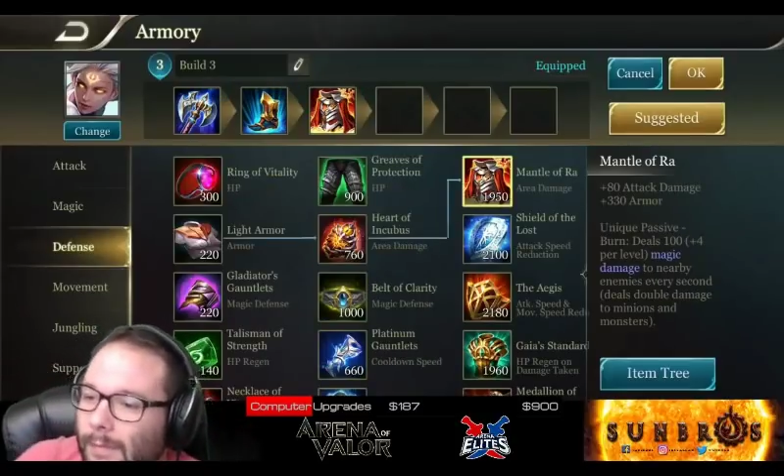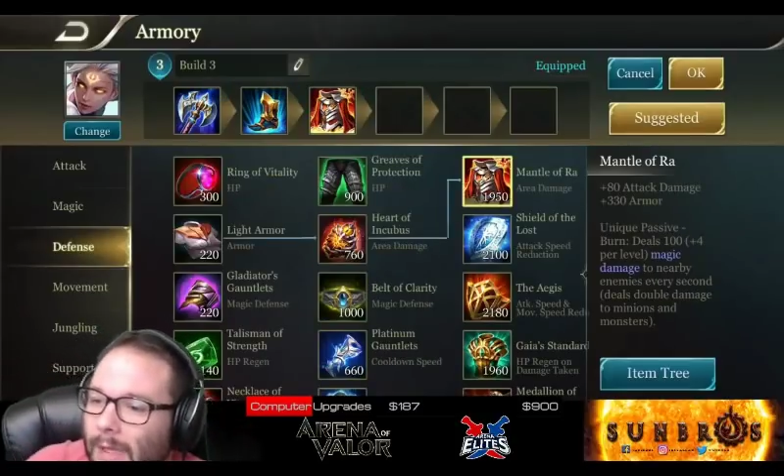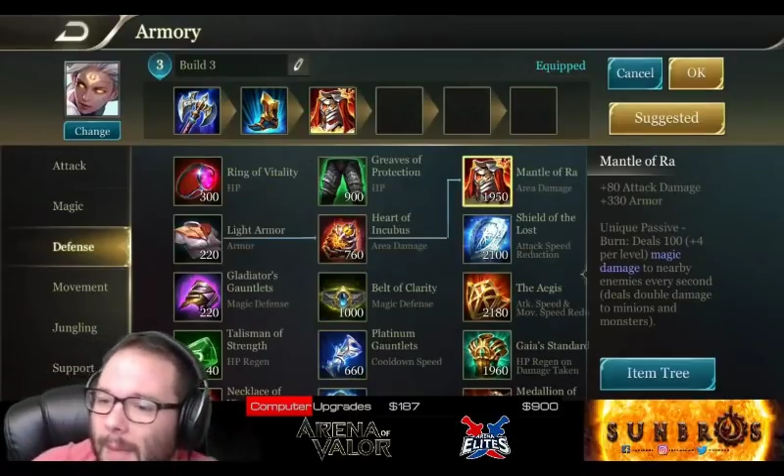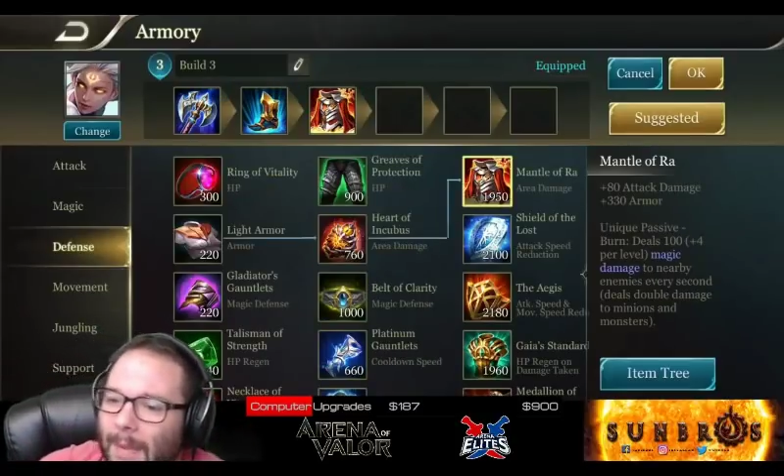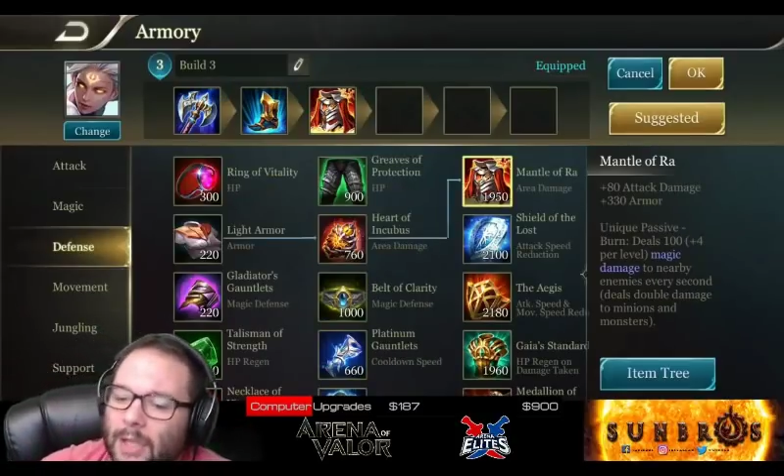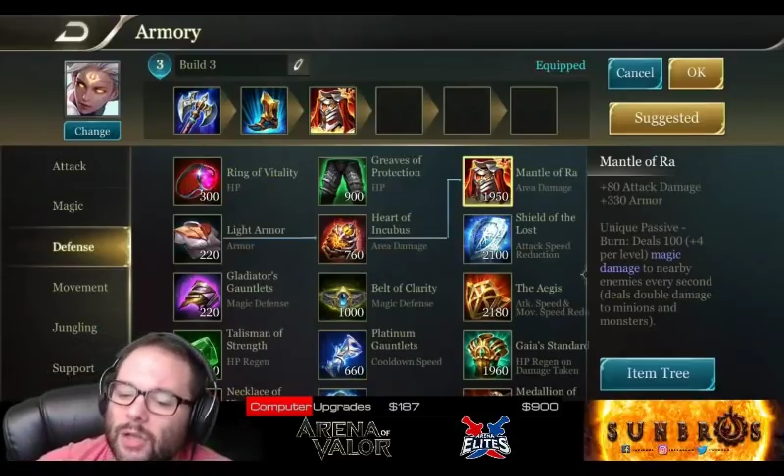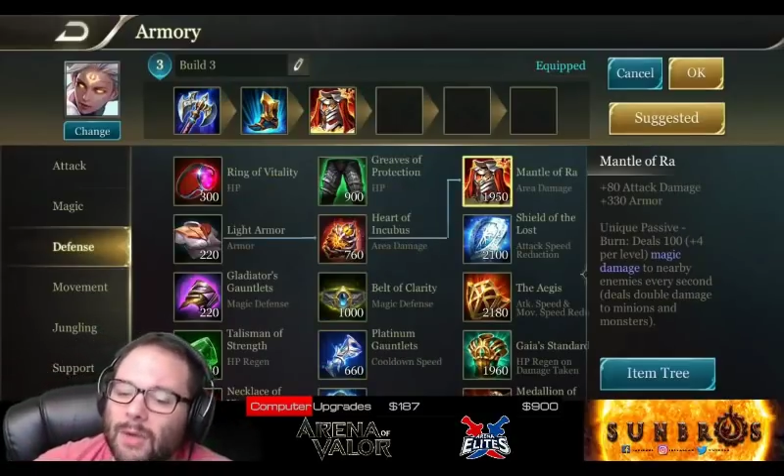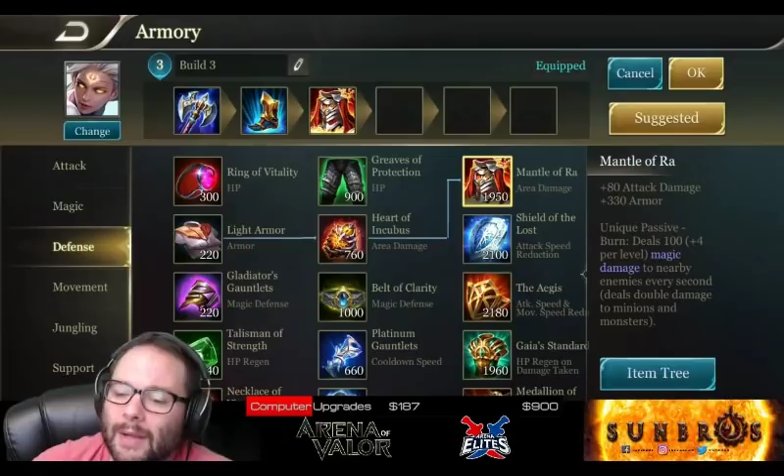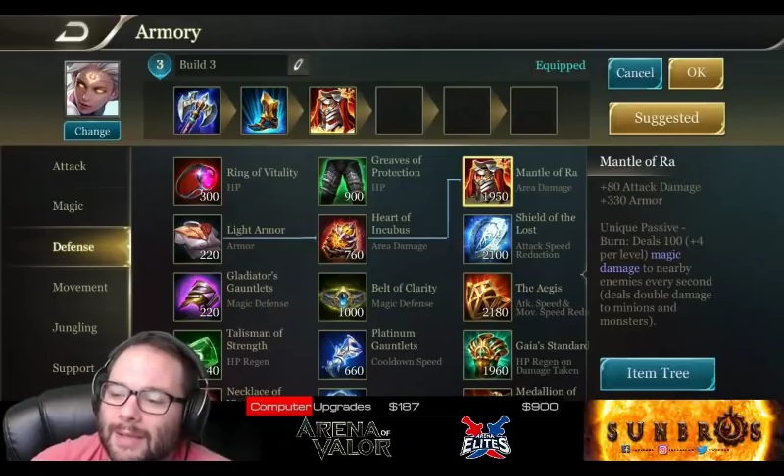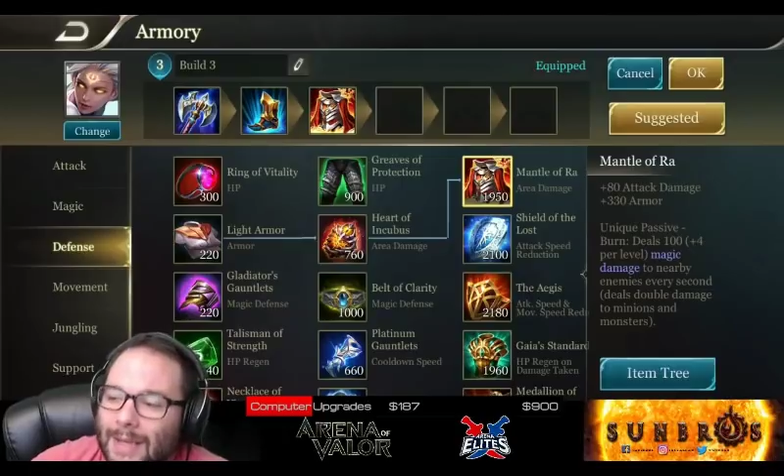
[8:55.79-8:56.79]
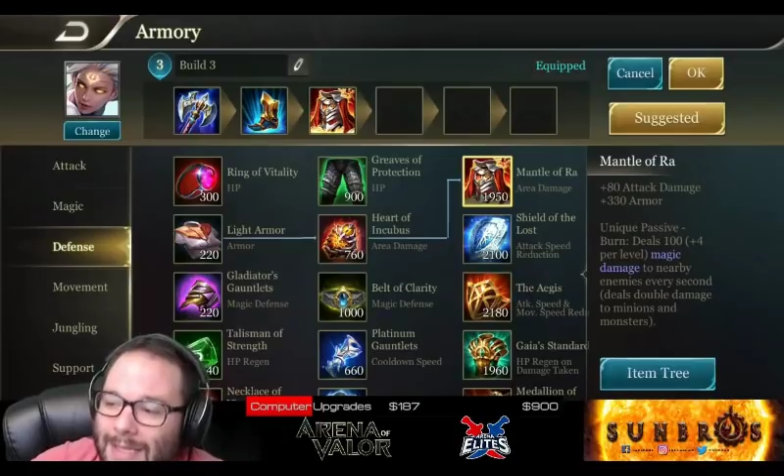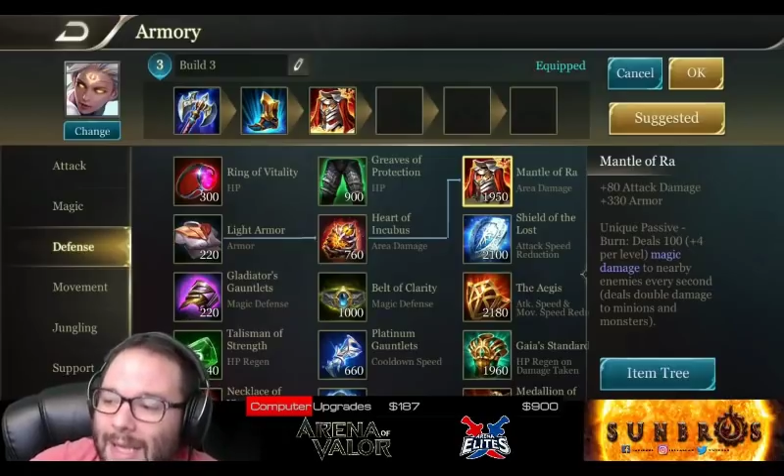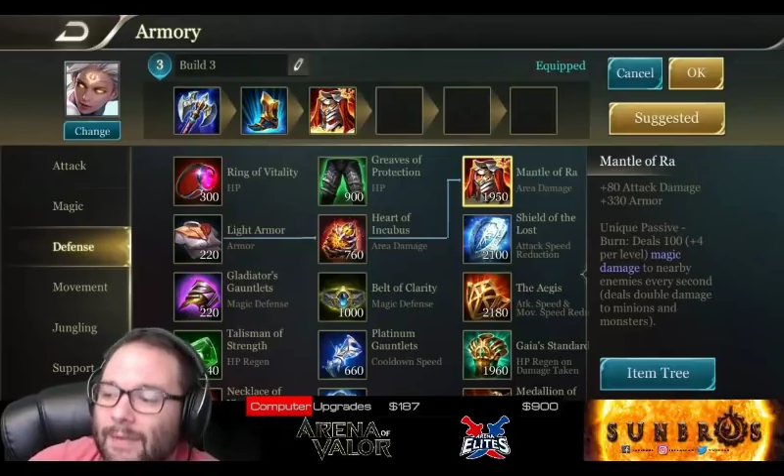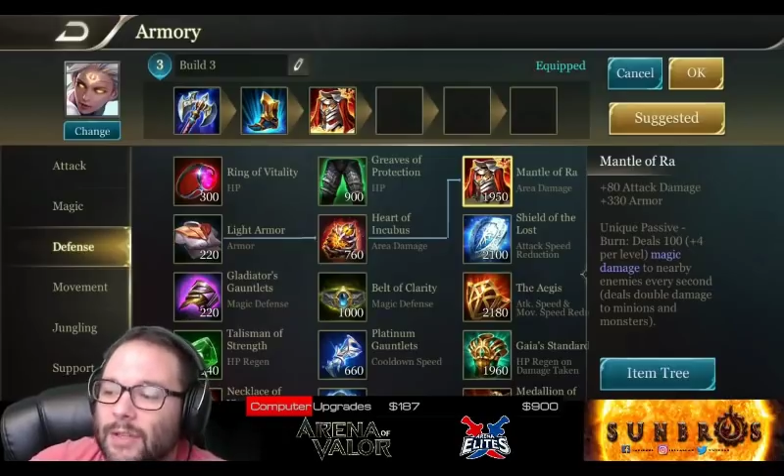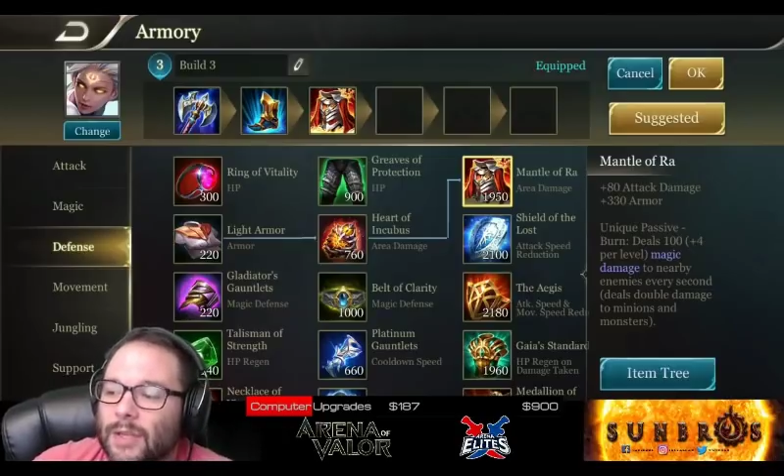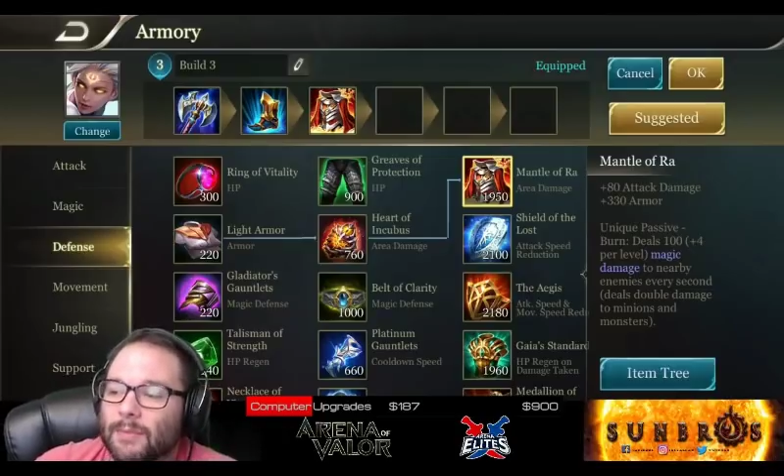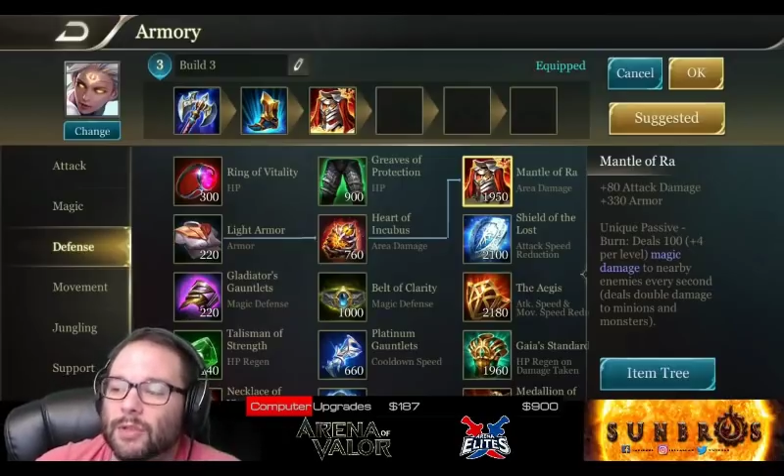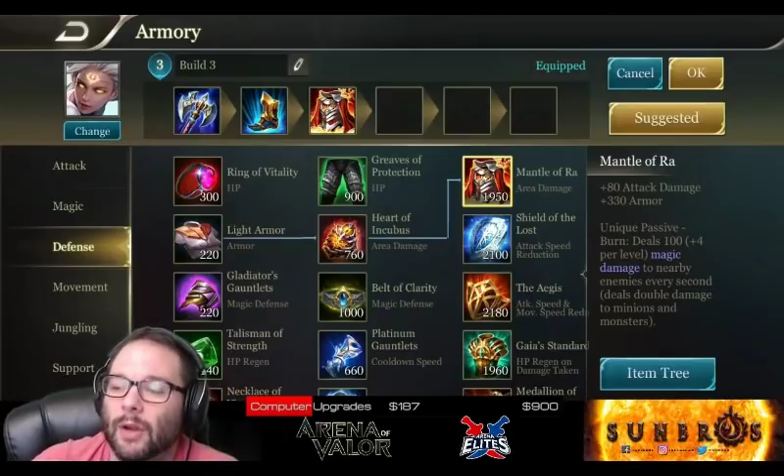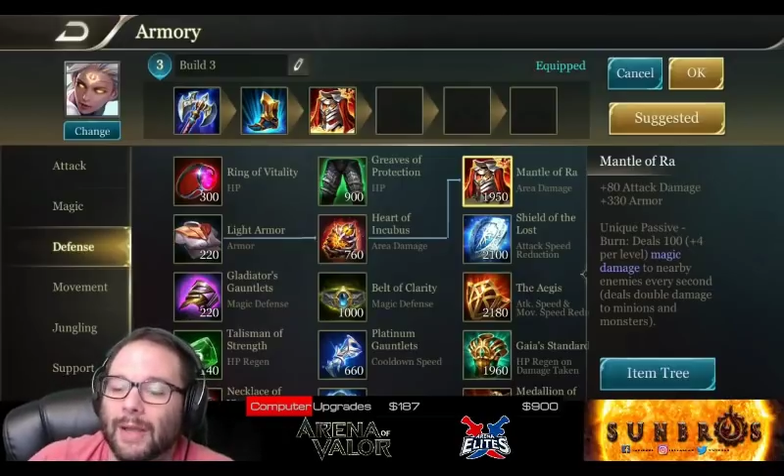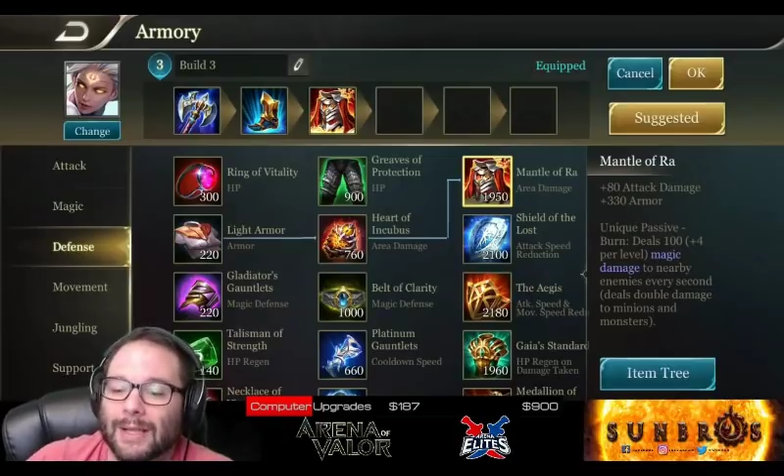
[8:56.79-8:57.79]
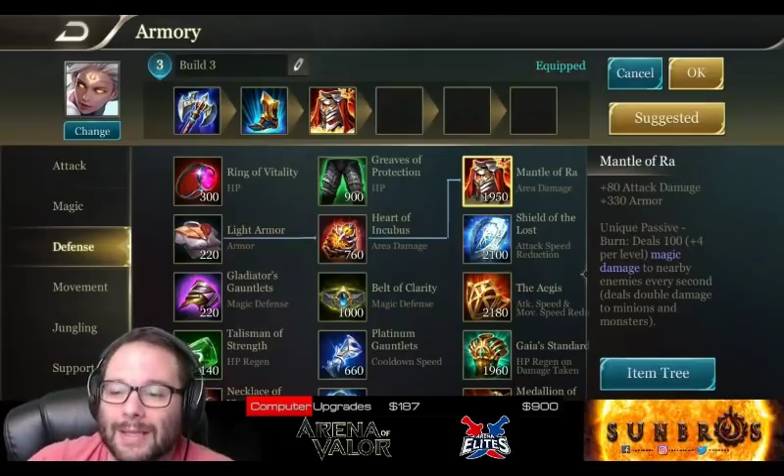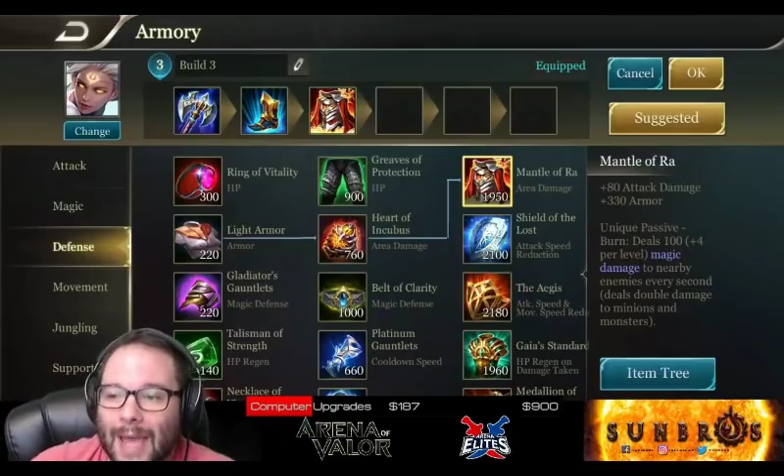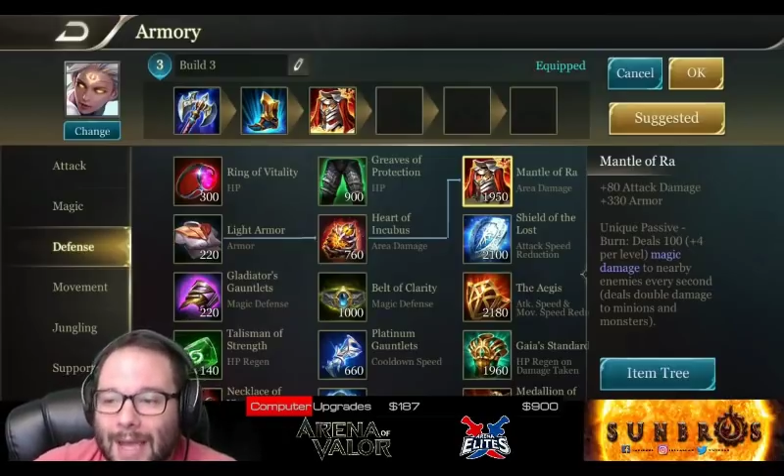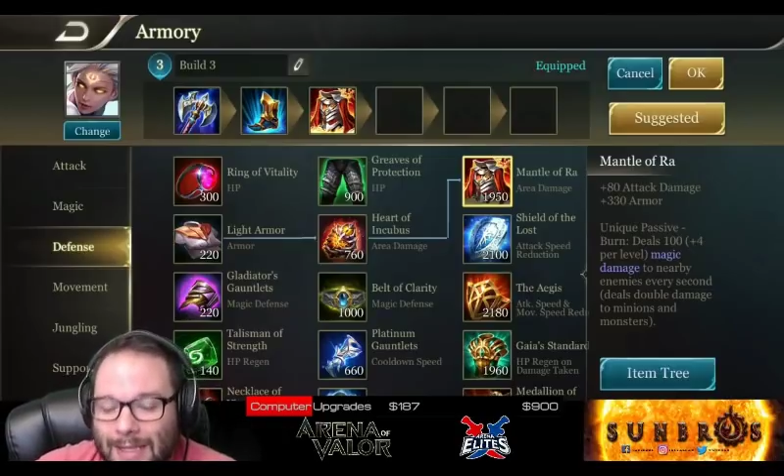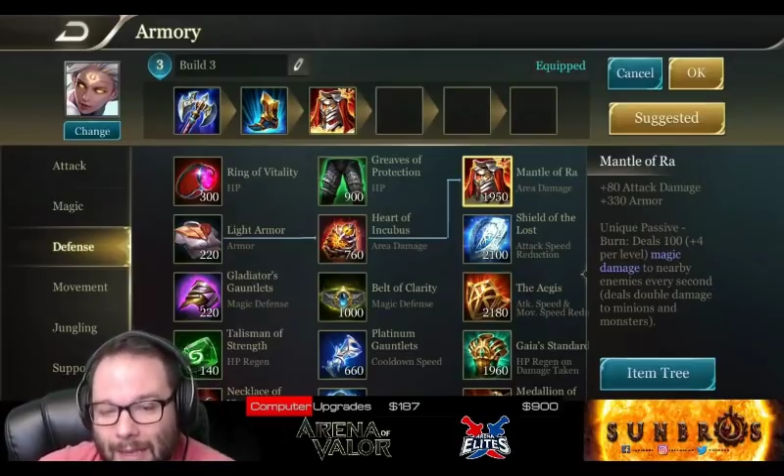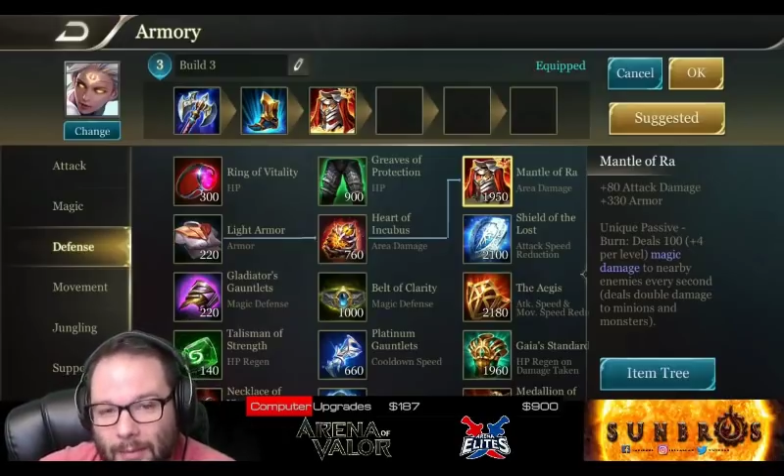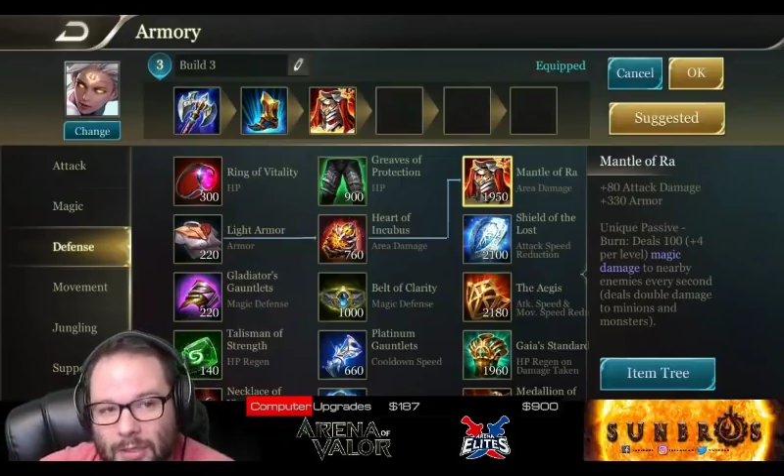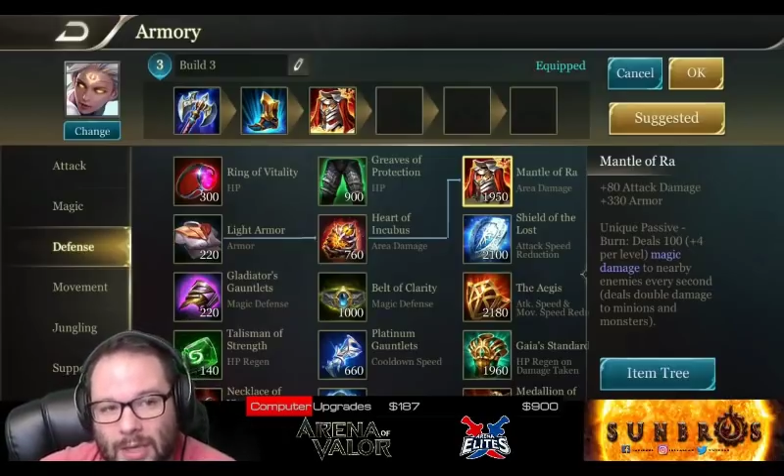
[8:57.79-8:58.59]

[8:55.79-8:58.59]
And the Mantle Rod does give us some starting attack damage.